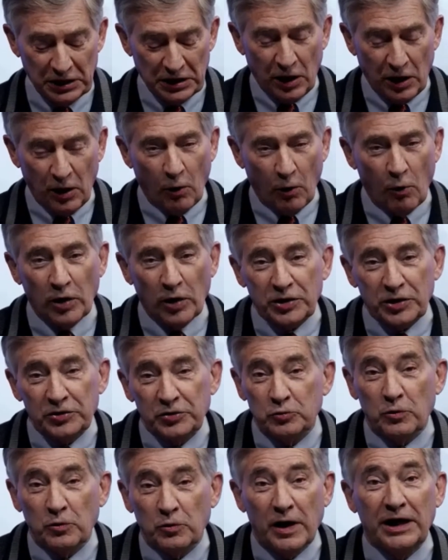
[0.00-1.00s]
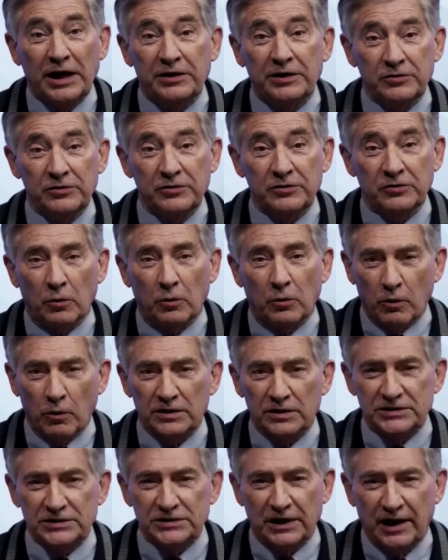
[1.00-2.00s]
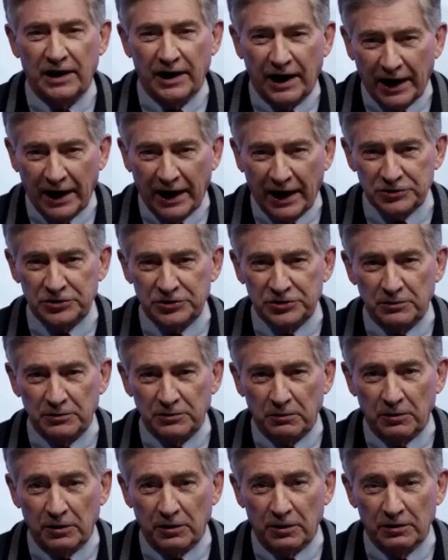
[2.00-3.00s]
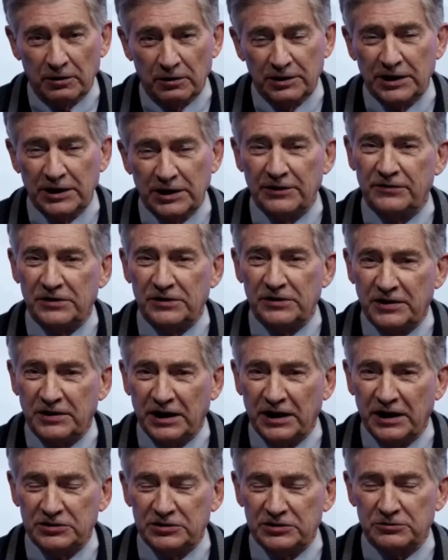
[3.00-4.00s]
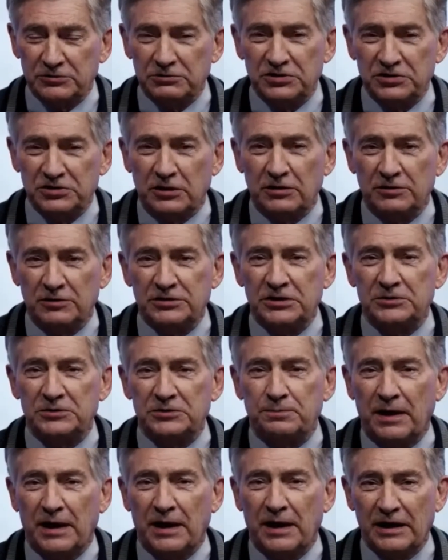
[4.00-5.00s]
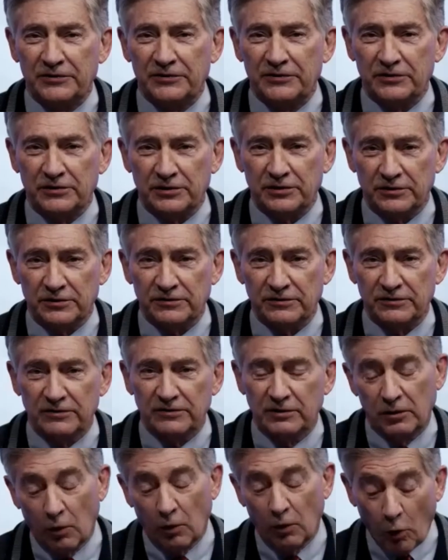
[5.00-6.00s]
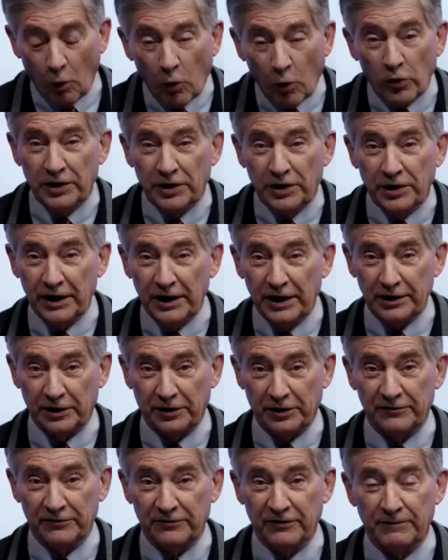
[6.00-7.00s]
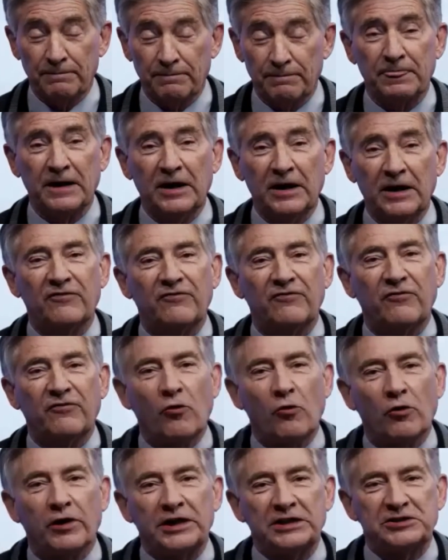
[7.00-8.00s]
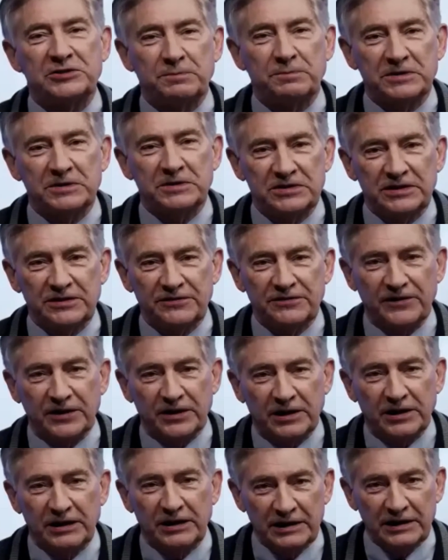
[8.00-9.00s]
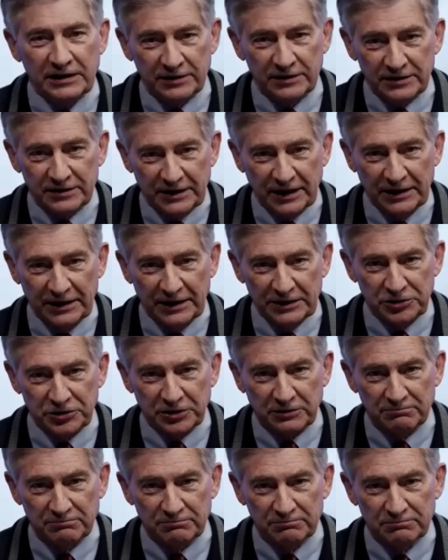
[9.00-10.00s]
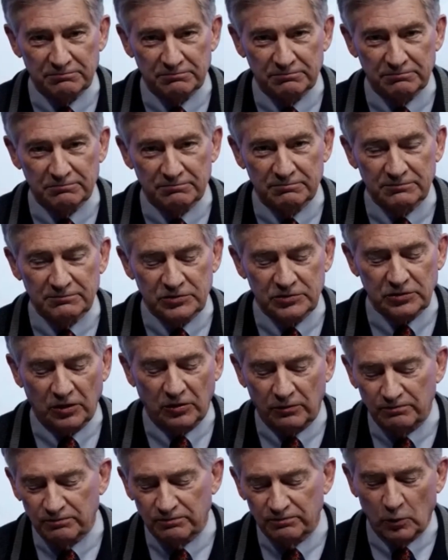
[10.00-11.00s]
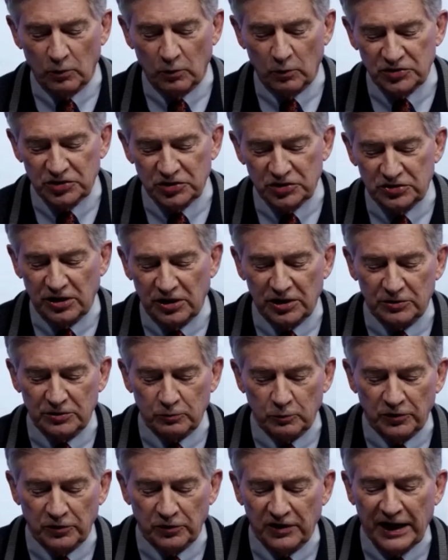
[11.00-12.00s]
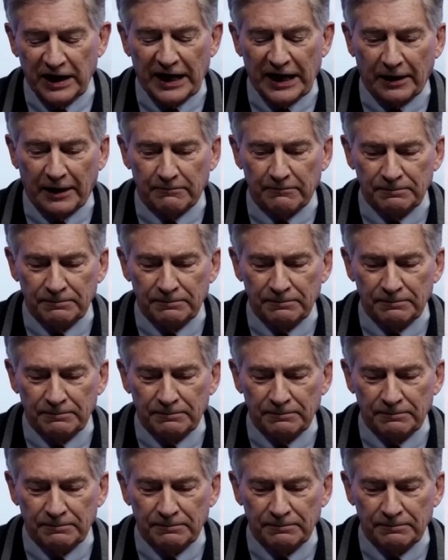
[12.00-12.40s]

What do I do? What's actionable if the test result is positive or negative for a specific indication? So we'll start with that.